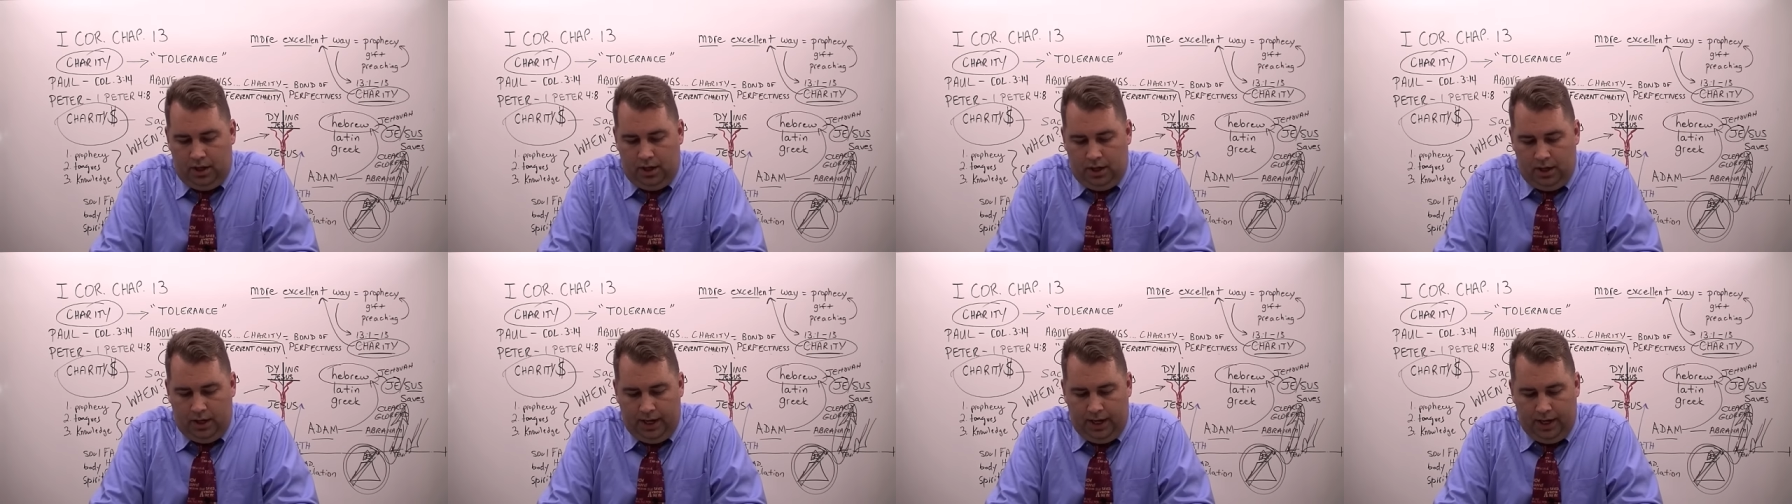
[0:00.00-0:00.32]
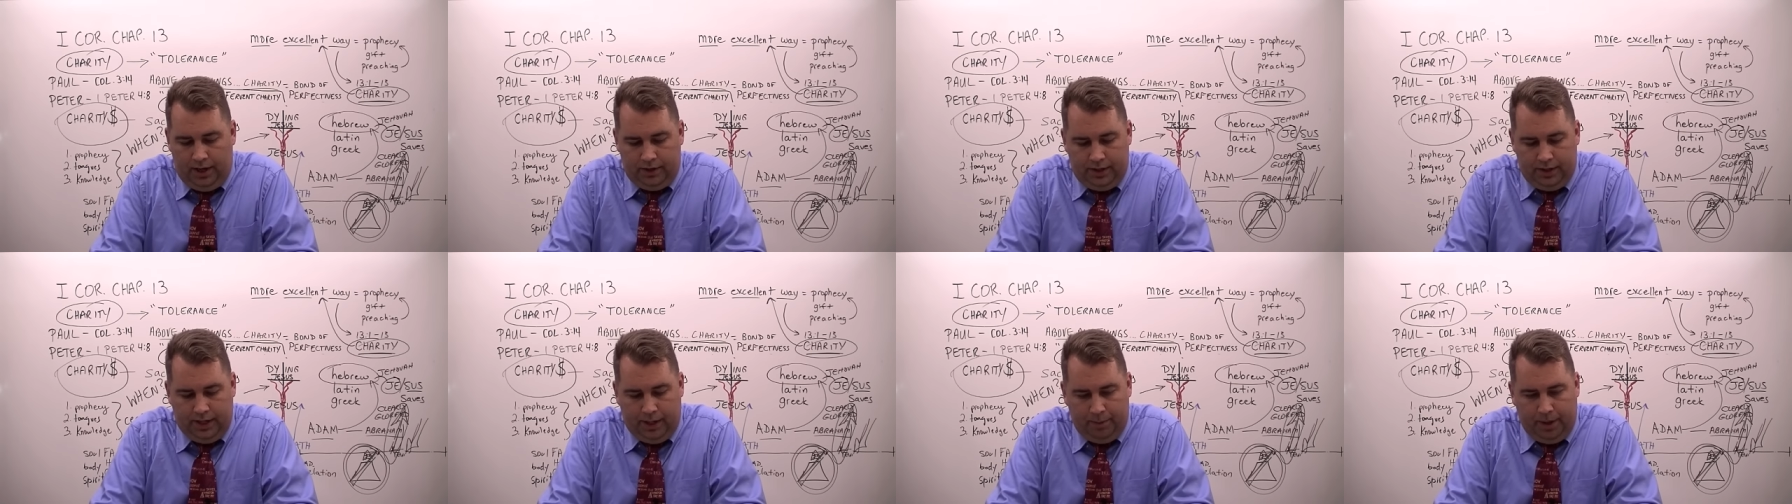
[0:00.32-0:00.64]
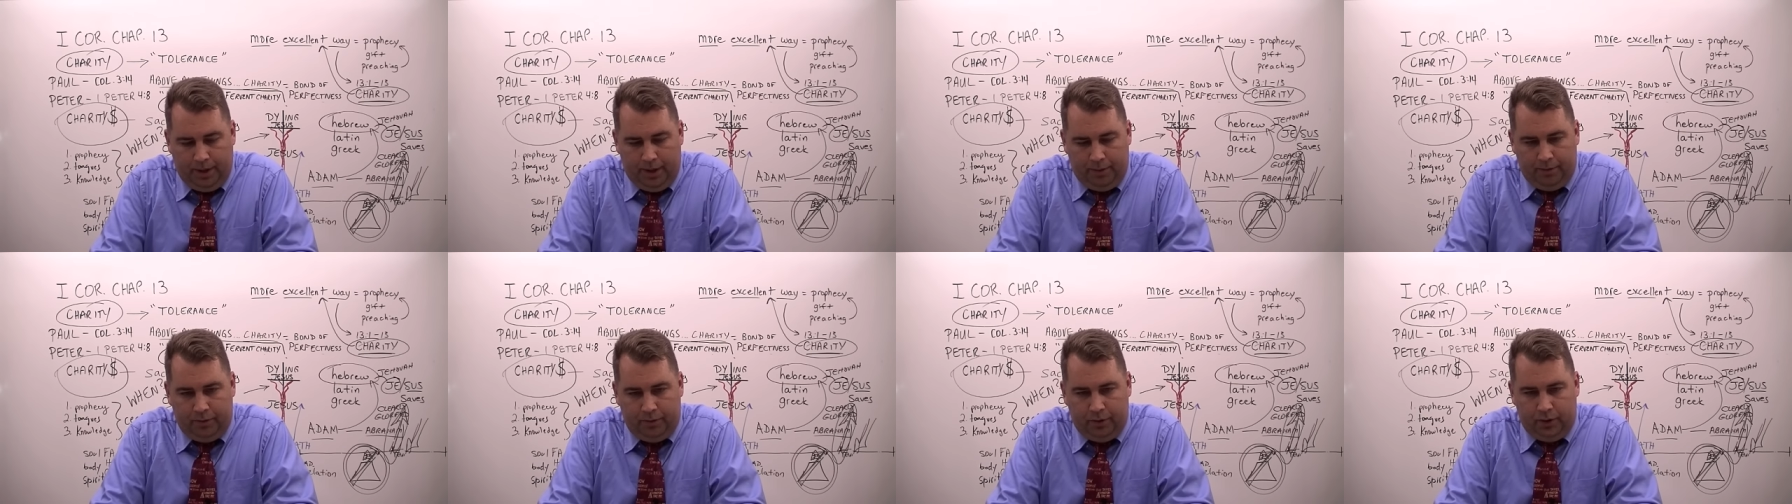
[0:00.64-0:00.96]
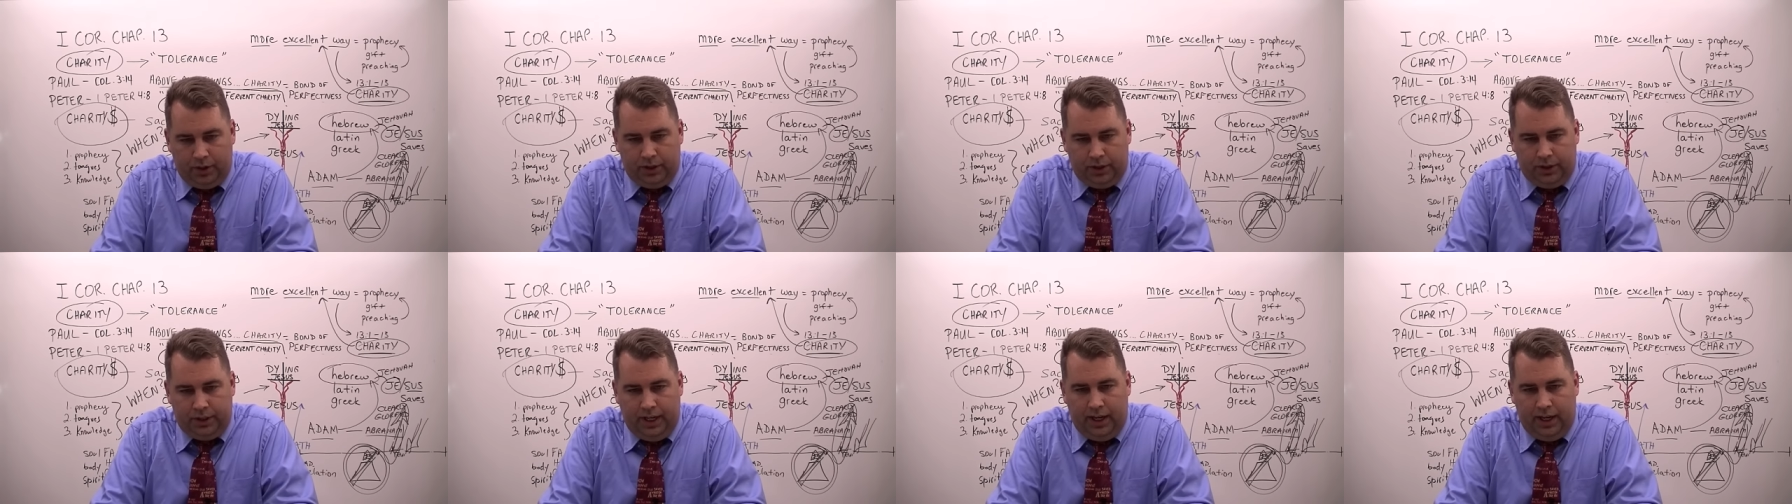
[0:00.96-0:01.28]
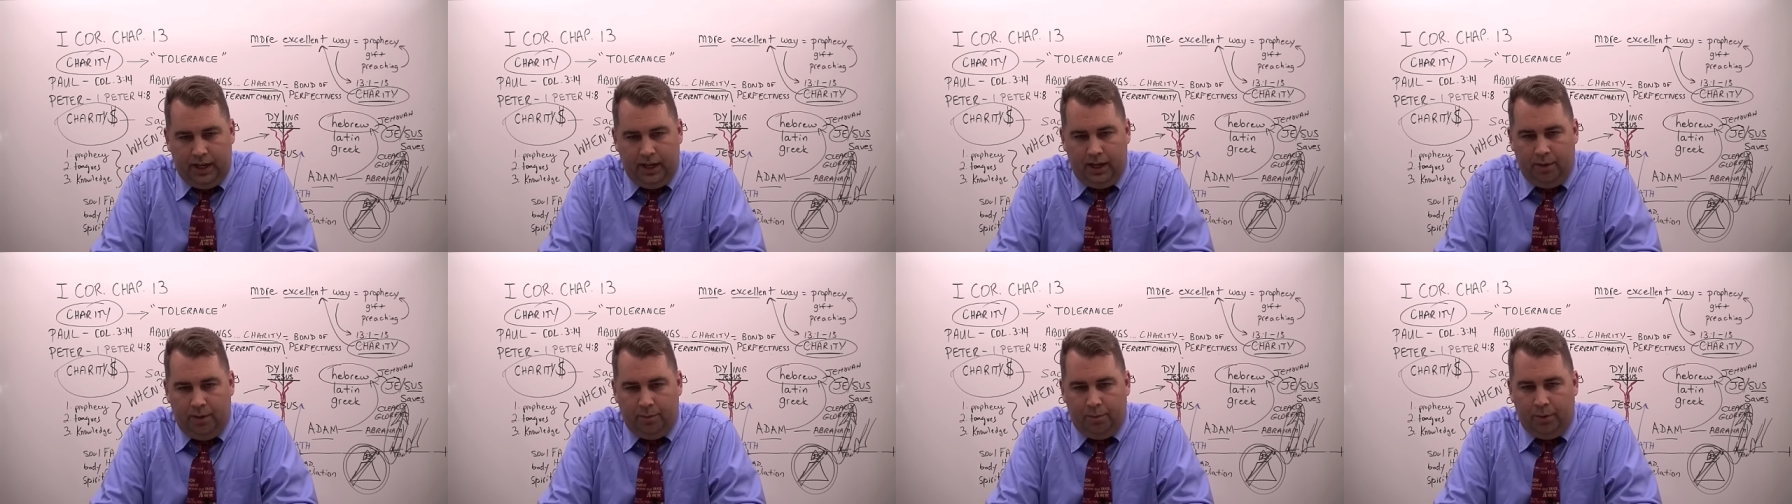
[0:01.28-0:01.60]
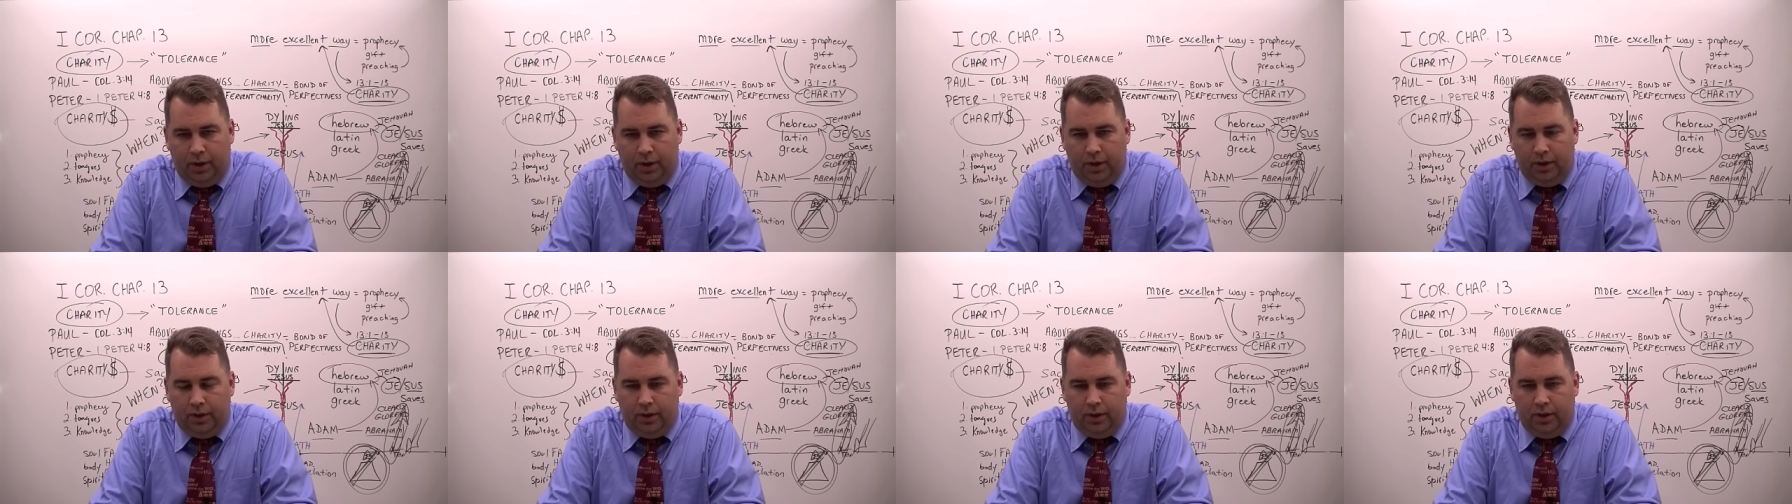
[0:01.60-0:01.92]
uh, how does that Bible verse say? A
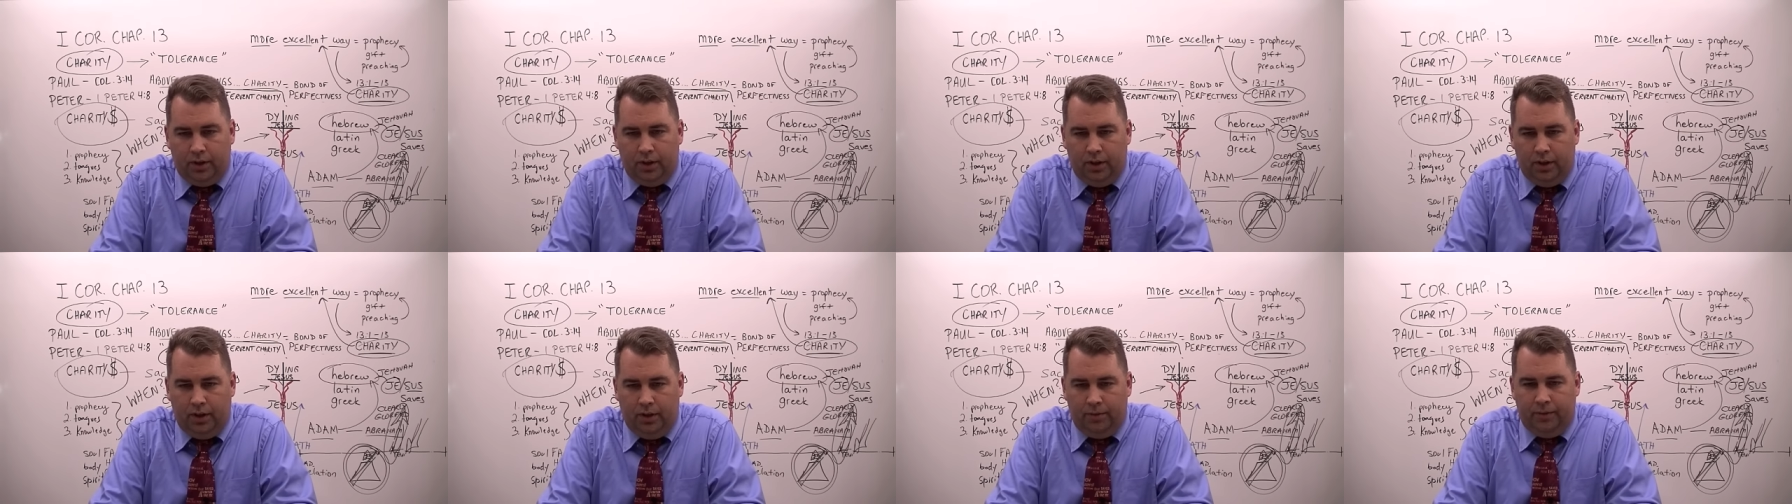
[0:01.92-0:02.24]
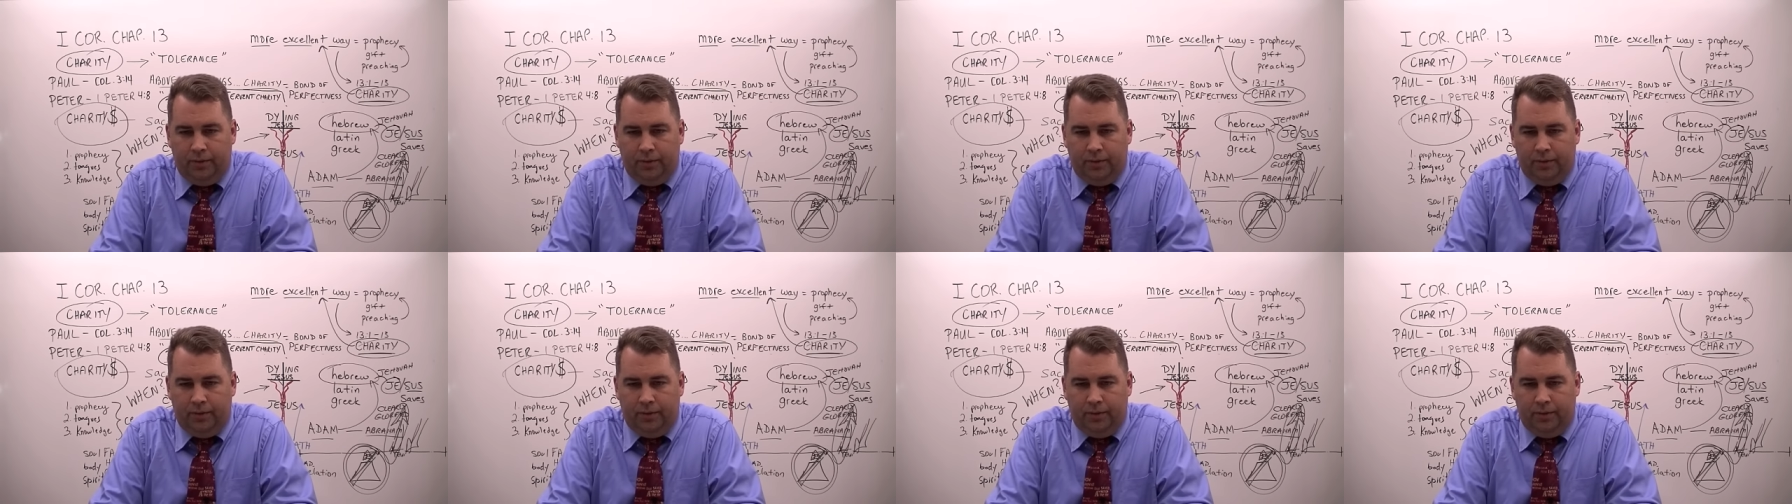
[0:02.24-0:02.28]
brother